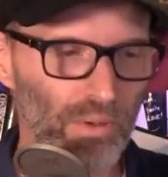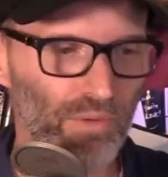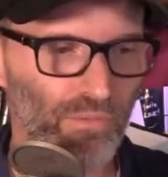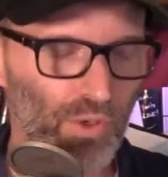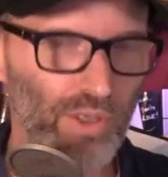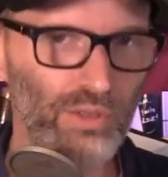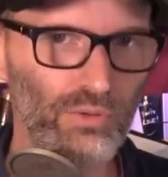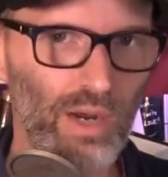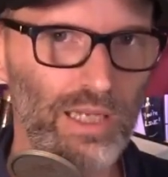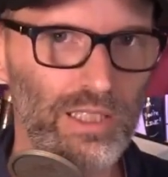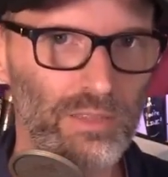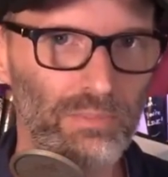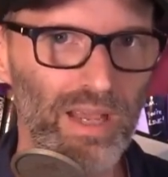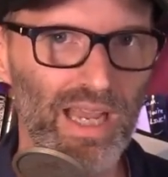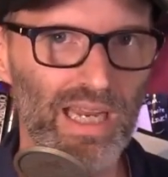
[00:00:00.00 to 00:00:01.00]
But if you're in the
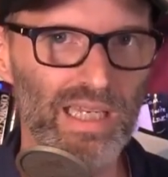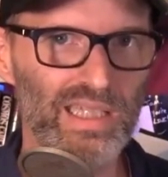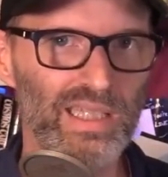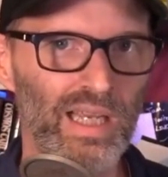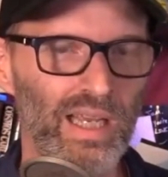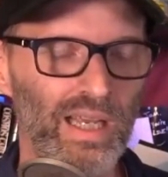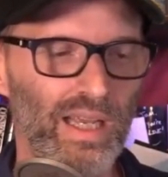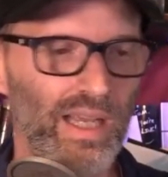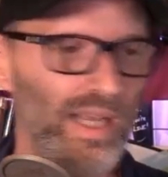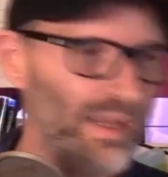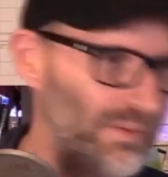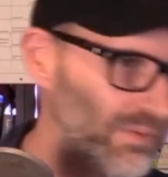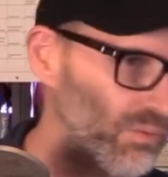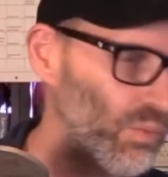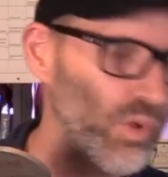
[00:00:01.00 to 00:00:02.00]
right space,
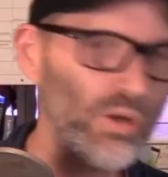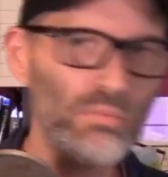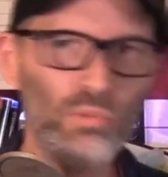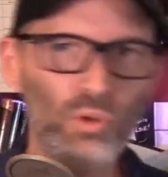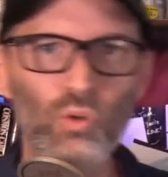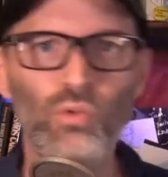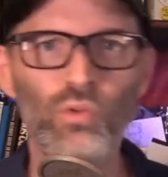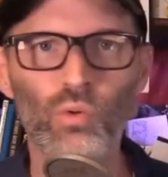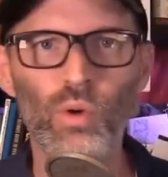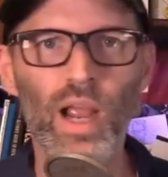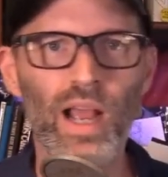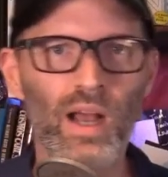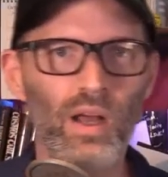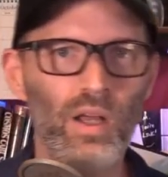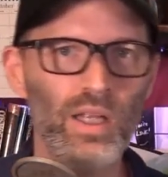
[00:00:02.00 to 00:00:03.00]
it will move
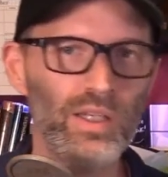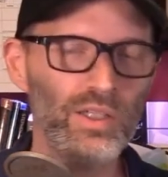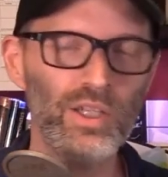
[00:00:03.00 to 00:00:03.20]
around.